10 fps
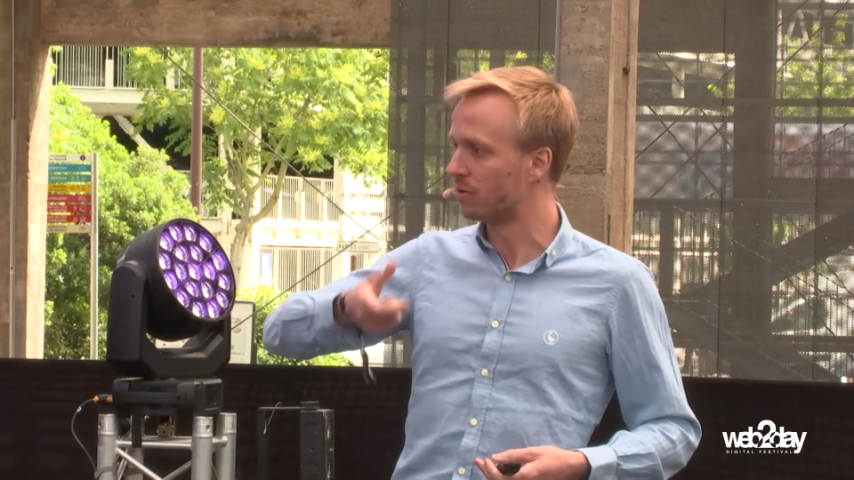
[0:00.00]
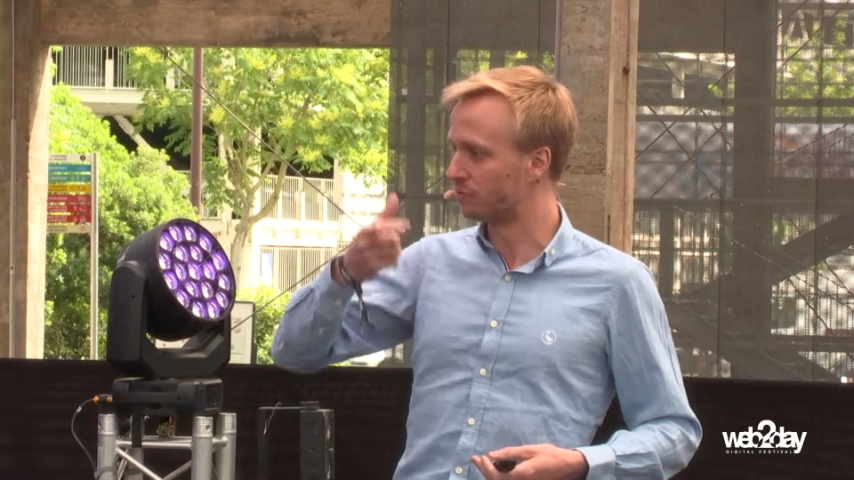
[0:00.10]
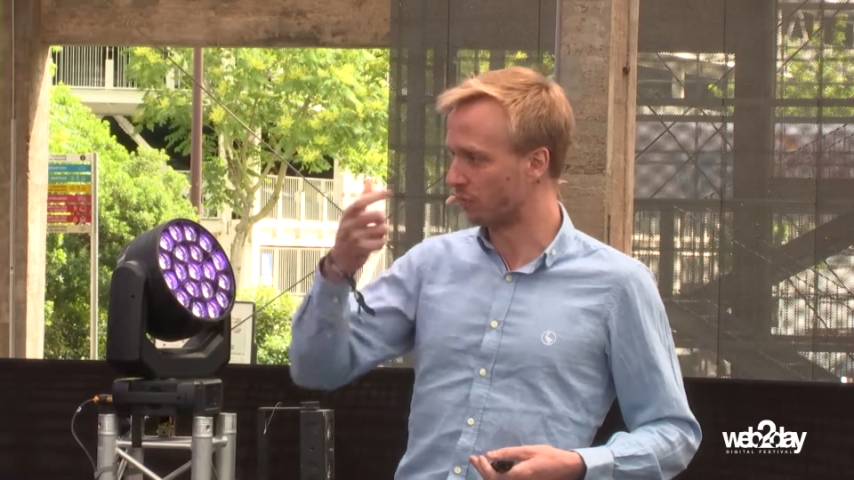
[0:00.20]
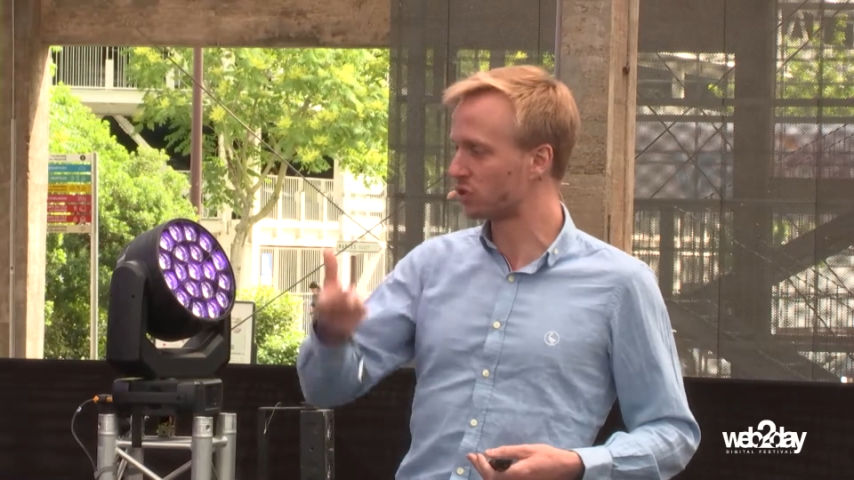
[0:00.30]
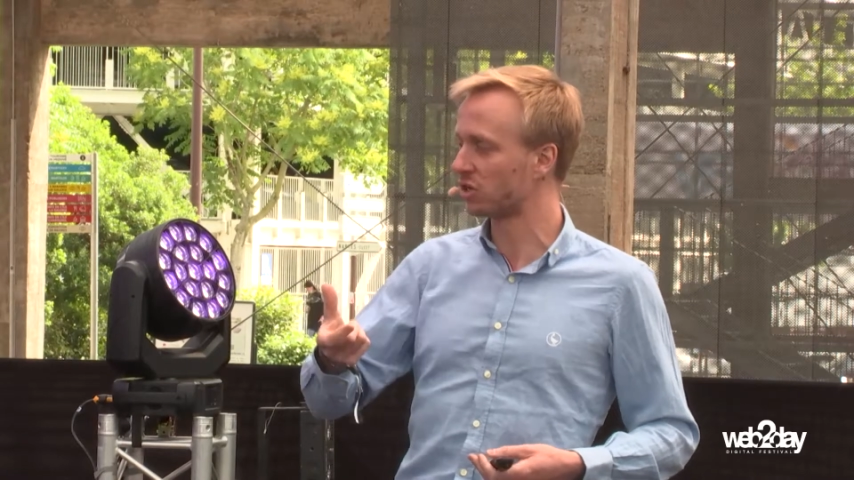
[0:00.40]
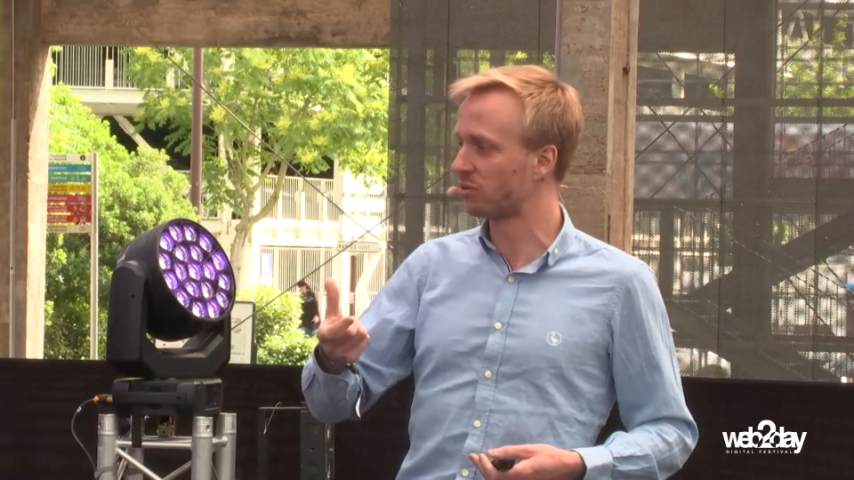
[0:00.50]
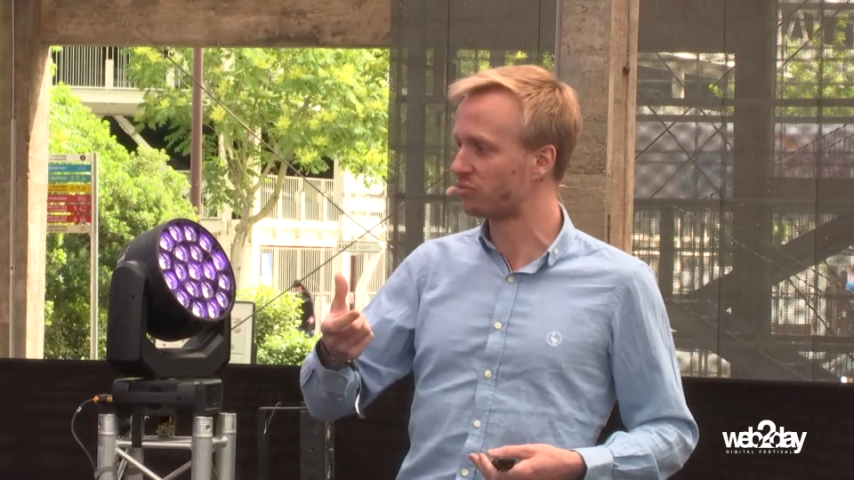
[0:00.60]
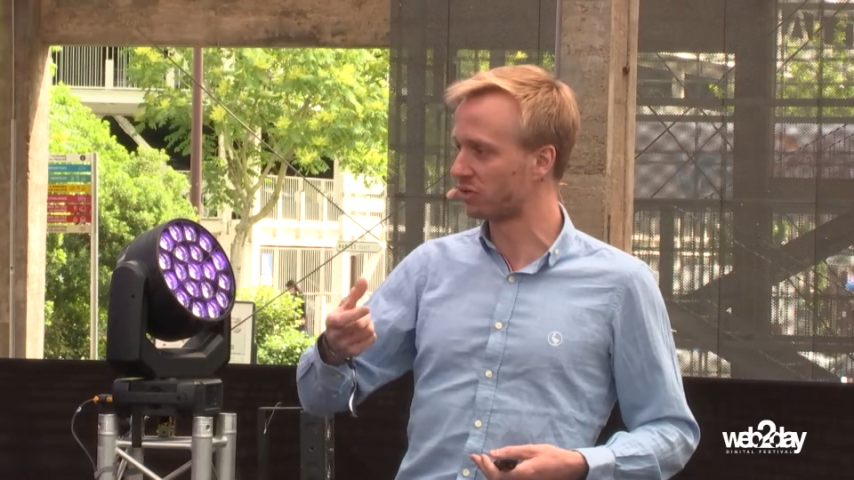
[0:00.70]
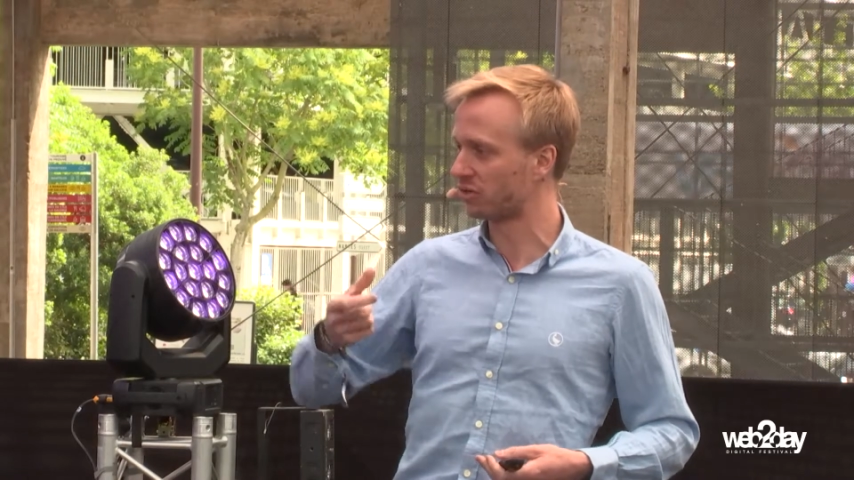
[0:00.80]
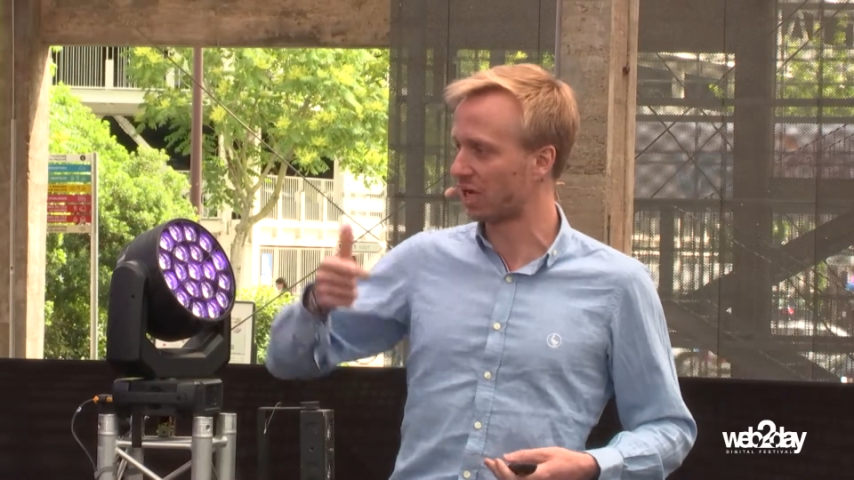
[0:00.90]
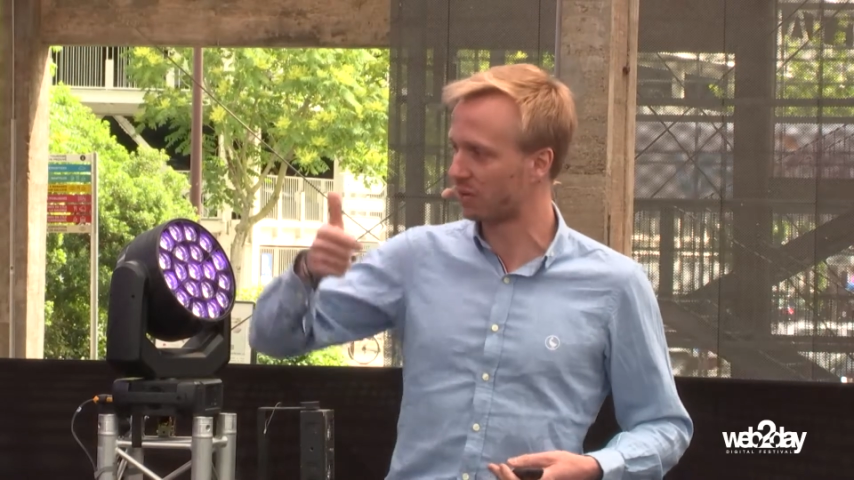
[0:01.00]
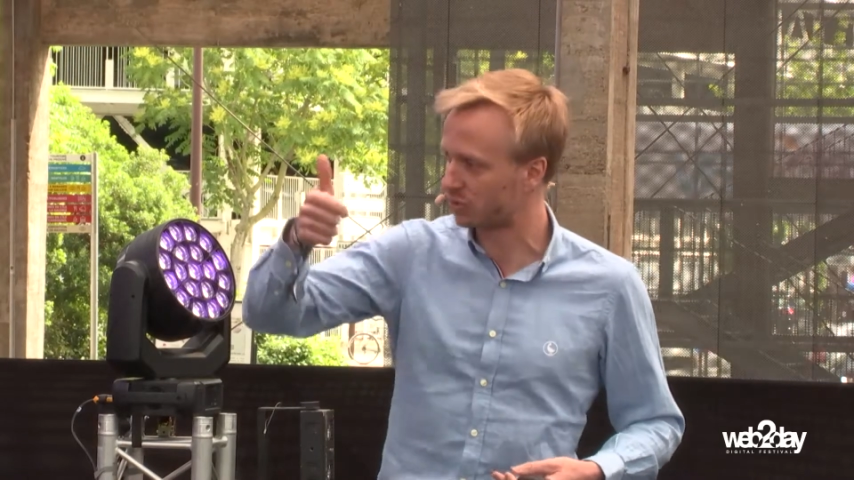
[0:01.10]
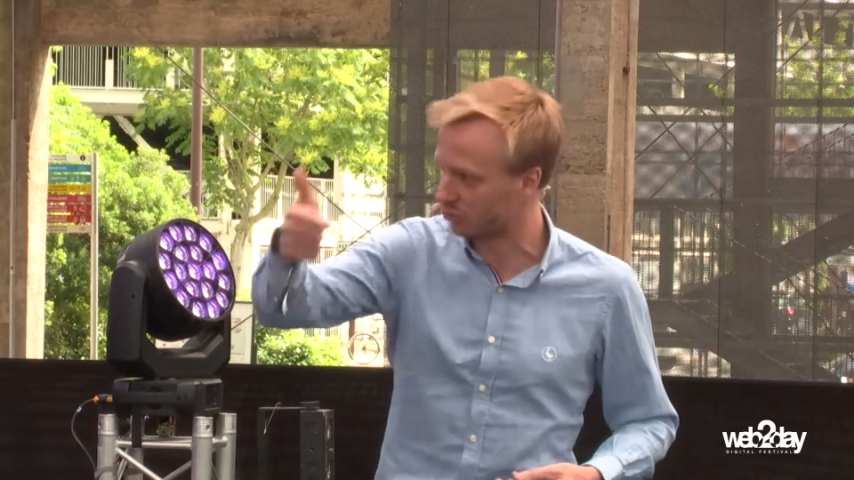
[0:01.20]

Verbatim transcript: functional prototype,